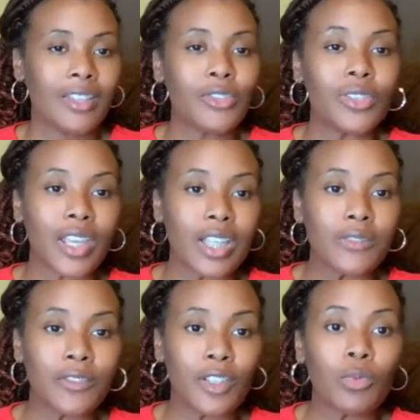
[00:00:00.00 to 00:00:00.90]
In
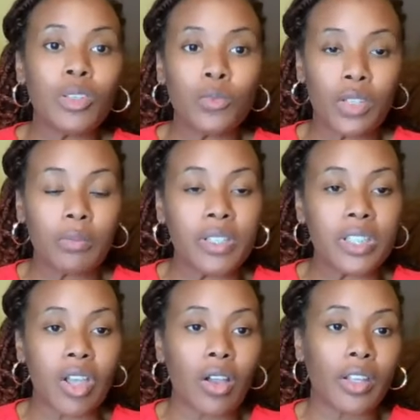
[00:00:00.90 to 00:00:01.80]
today's video, we will
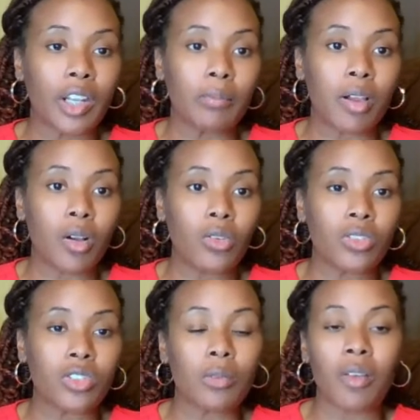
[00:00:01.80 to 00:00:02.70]
be talking
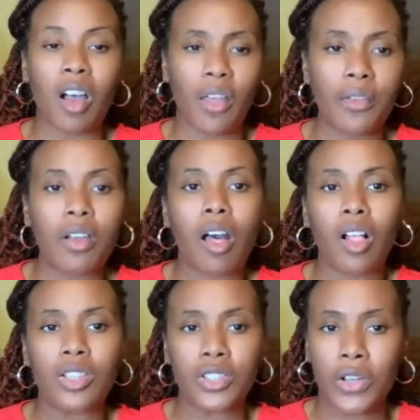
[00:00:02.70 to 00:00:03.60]
about some other
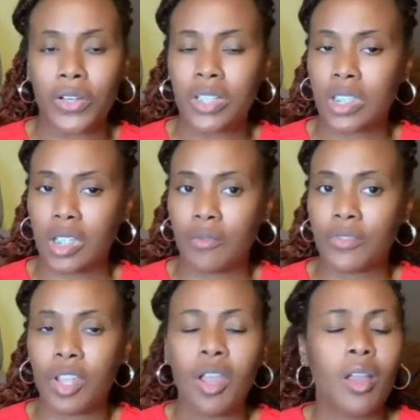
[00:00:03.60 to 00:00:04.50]

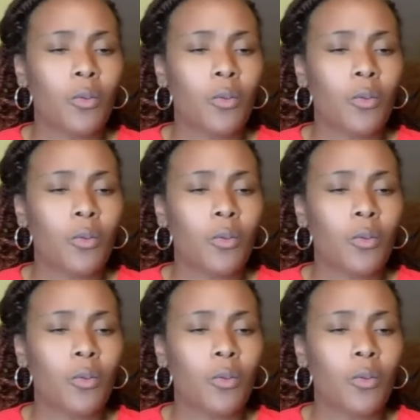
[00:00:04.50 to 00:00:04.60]
alternatives.